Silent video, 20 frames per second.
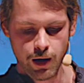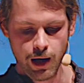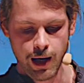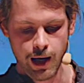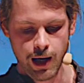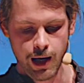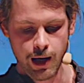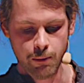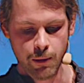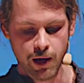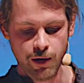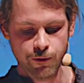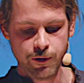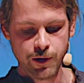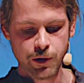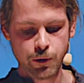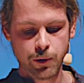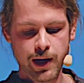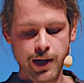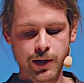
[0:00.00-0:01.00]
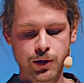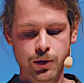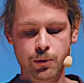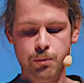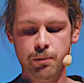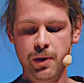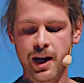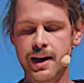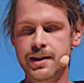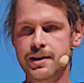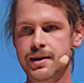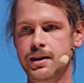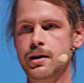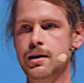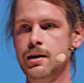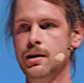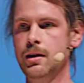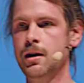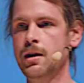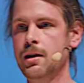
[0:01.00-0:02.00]
Um, if we try to pass
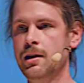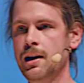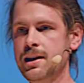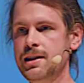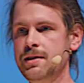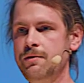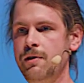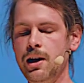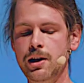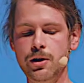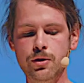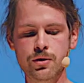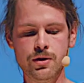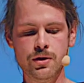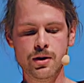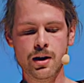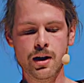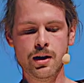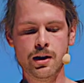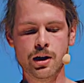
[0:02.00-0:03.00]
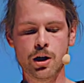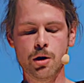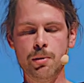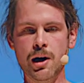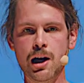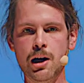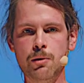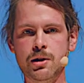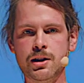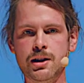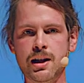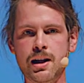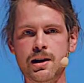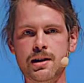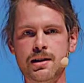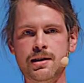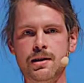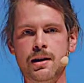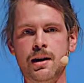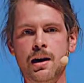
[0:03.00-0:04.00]
in less values, the compiler will tell
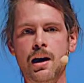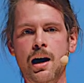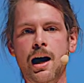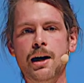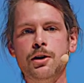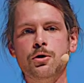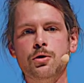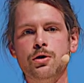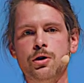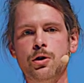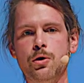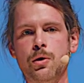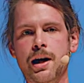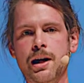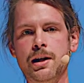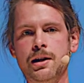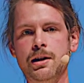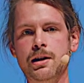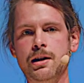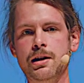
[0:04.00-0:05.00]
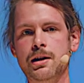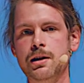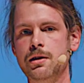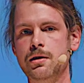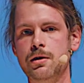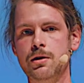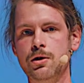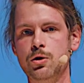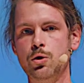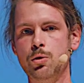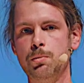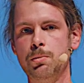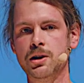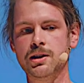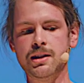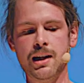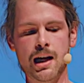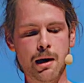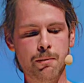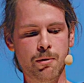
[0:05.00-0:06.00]
us, I don't know any tuple
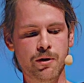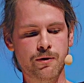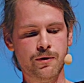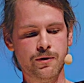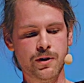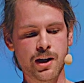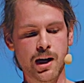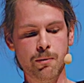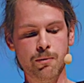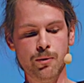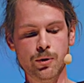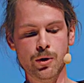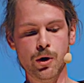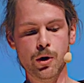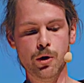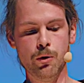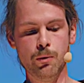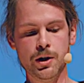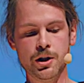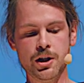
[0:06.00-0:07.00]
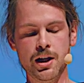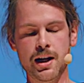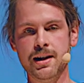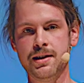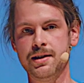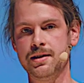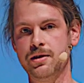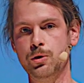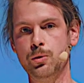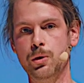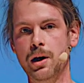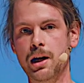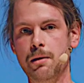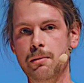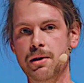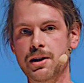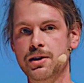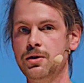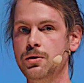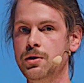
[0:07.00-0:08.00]
type of type row which has two
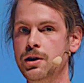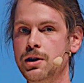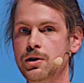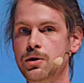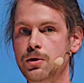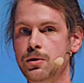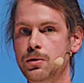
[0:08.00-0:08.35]
elements. You need